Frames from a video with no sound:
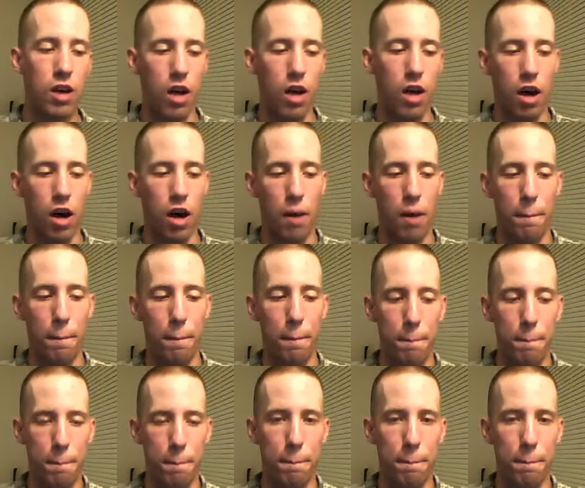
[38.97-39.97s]
Um,
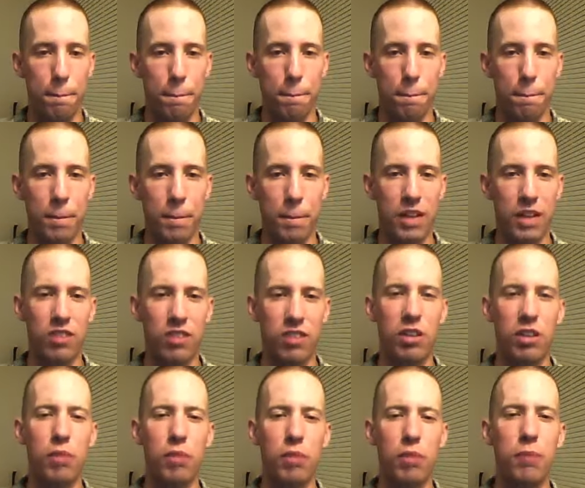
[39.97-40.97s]
but at the
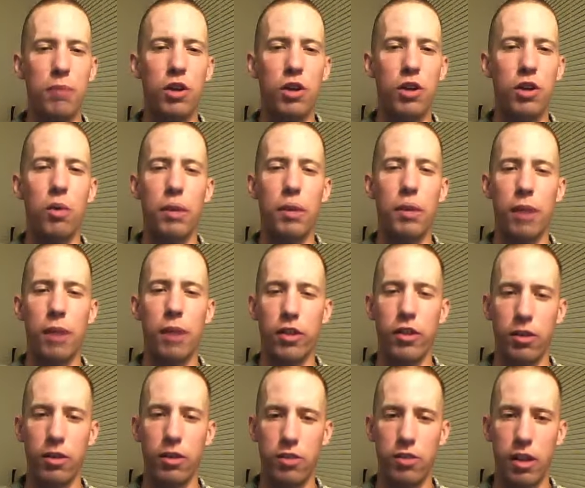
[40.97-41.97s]
same time, you don't want to mouth
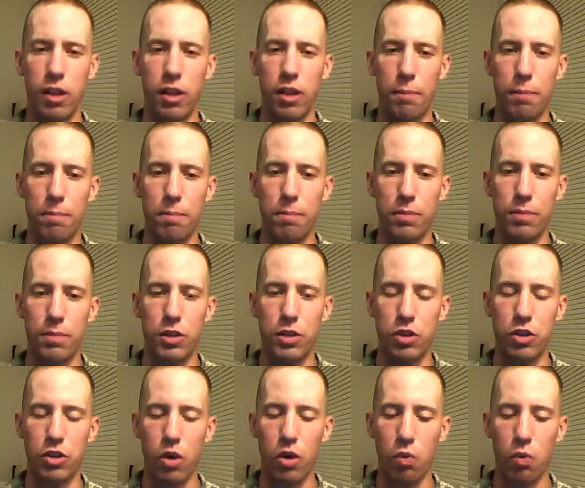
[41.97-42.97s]
off to them. You
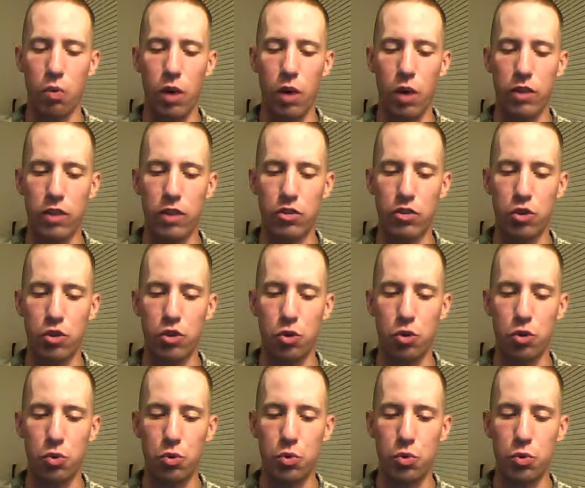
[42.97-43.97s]
don't want
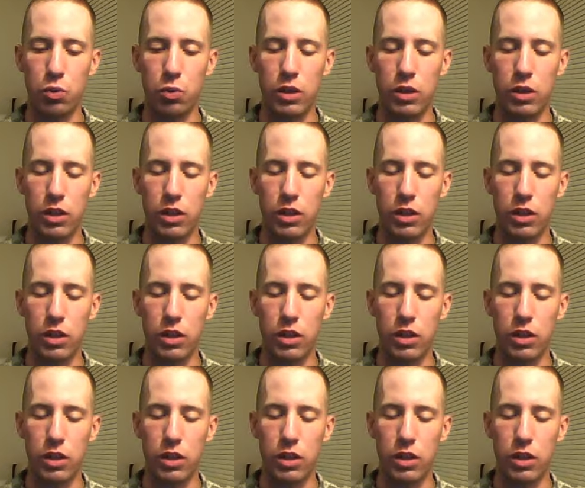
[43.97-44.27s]
to.